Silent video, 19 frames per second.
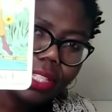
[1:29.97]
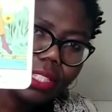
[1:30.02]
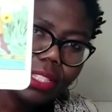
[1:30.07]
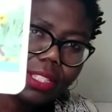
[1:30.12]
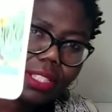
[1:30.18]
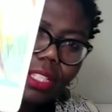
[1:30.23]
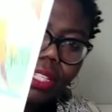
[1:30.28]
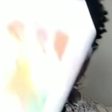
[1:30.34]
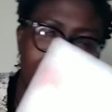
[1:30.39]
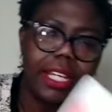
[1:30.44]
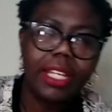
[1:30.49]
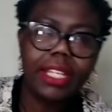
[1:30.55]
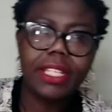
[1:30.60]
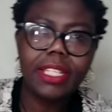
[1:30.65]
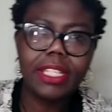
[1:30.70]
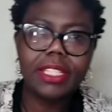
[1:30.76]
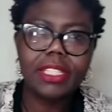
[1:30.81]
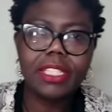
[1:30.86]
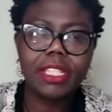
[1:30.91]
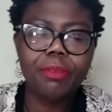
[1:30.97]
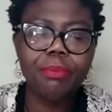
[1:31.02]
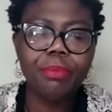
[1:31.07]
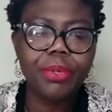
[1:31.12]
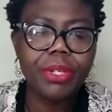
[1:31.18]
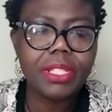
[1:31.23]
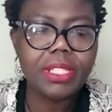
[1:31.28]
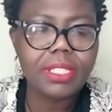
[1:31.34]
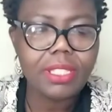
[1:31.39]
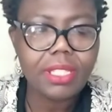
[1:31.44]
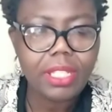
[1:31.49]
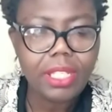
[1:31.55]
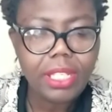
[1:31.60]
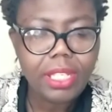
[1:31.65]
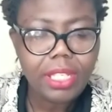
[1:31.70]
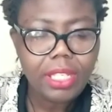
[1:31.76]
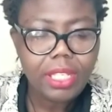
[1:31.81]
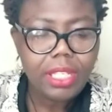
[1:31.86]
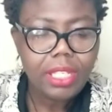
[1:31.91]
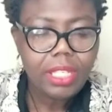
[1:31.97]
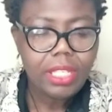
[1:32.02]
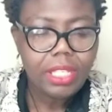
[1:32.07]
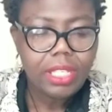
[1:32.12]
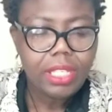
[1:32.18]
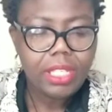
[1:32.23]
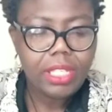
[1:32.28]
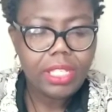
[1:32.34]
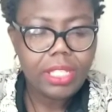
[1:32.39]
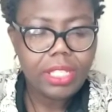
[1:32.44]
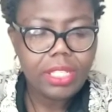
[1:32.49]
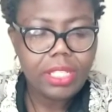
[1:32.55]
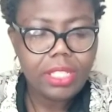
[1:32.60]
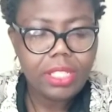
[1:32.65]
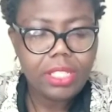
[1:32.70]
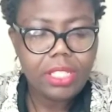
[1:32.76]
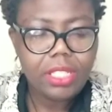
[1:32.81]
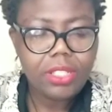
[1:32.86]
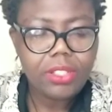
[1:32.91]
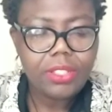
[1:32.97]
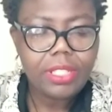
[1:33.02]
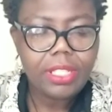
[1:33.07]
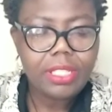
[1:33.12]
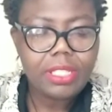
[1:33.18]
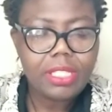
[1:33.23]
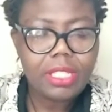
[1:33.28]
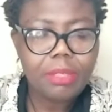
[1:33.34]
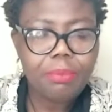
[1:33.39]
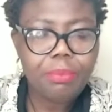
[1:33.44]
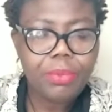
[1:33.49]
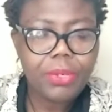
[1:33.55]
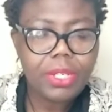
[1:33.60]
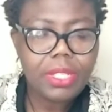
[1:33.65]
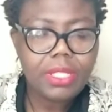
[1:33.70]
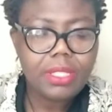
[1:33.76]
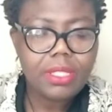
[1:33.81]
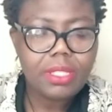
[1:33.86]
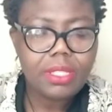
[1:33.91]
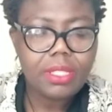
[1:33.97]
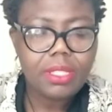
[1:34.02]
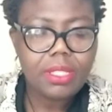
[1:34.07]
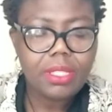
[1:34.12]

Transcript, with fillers: it? Yeah, the Temperance. And you know, the Temperance